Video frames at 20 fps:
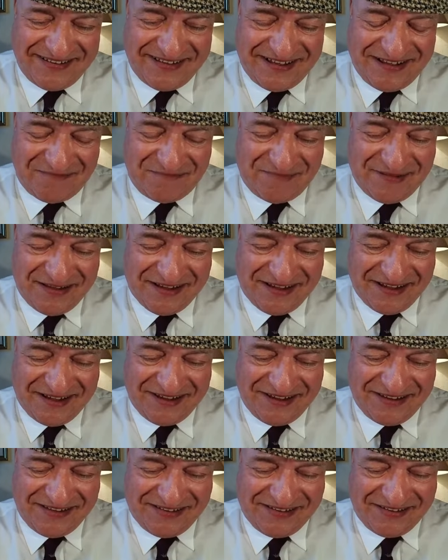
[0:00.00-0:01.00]
I'm
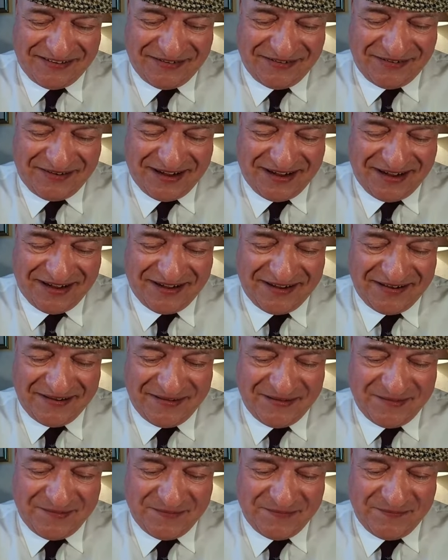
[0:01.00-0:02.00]
beginning to,
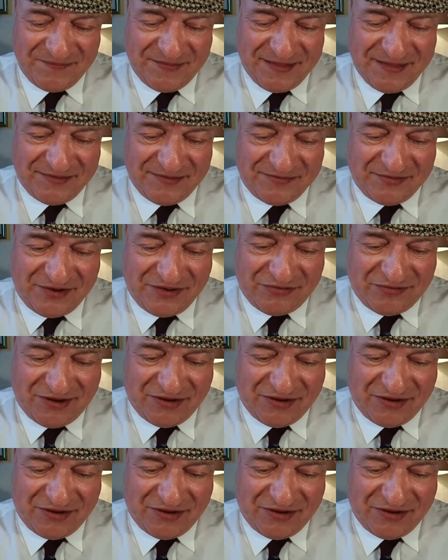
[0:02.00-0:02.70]
just